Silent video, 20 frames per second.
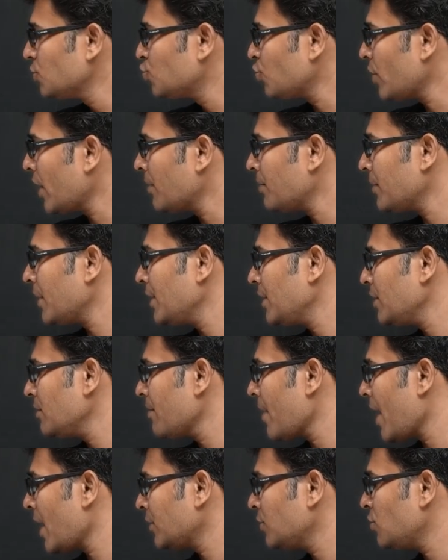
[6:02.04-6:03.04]
so i'm
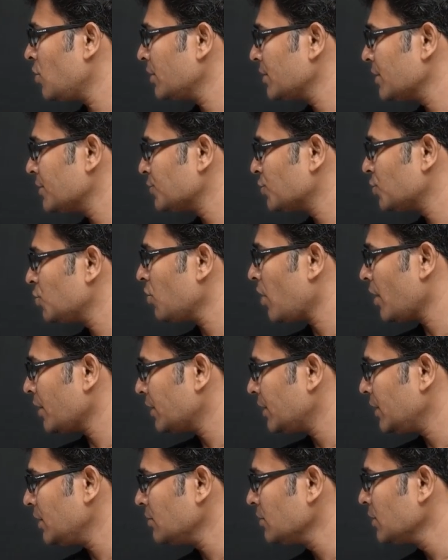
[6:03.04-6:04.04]
writing
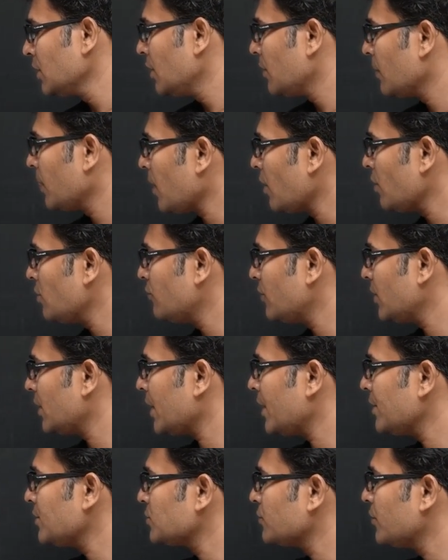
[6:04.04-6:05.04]
math.sqrt now if i
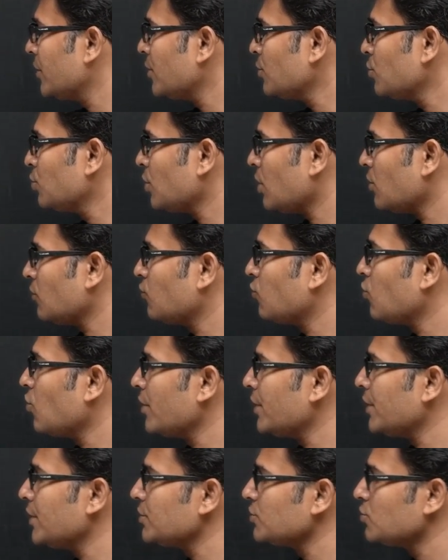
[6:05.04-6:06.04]
write square root of
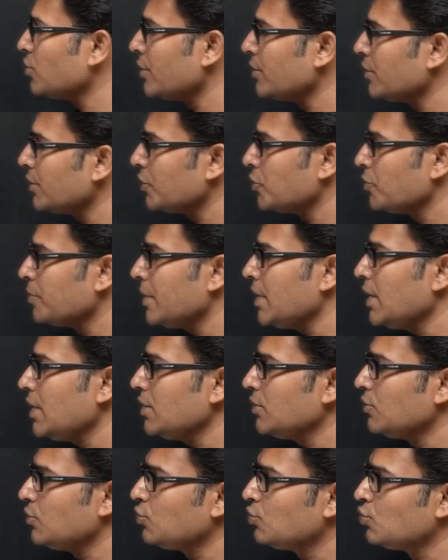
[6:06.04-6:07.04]
4 it is going to give
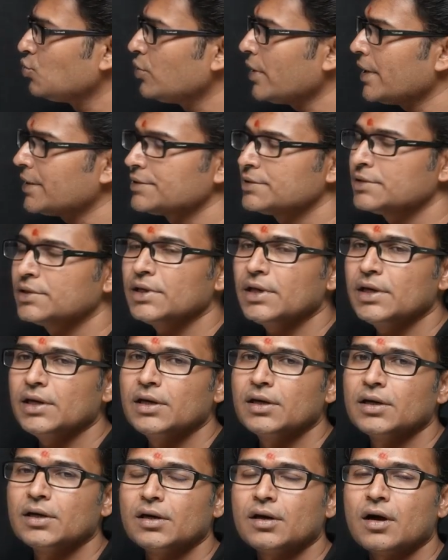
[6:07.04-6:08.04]
me 2 as the
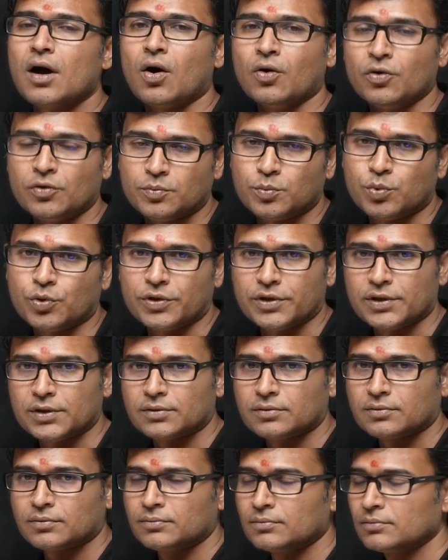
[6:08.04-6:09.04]
output
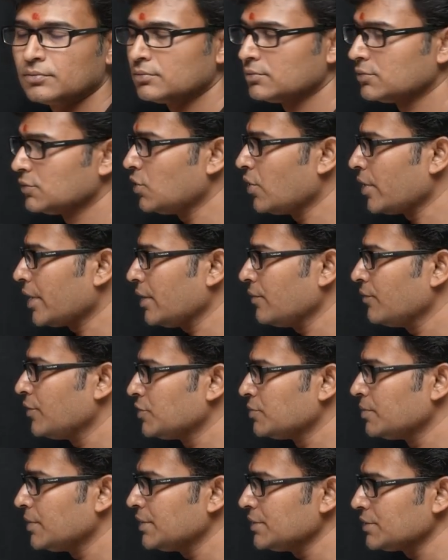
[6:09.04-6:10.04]
okay
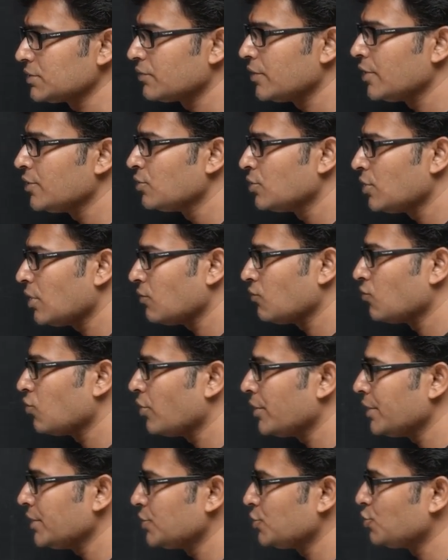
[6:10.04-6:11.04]
which means square root of
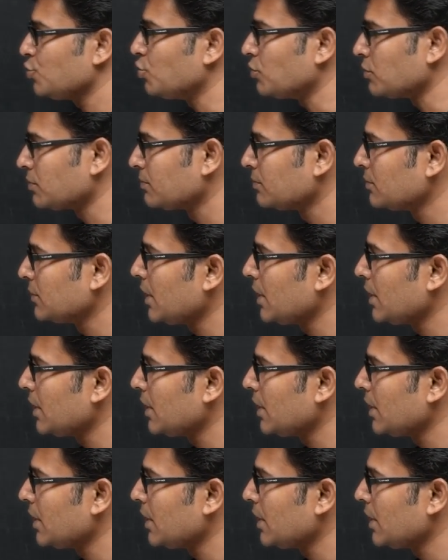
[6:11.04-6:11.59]
4 is 2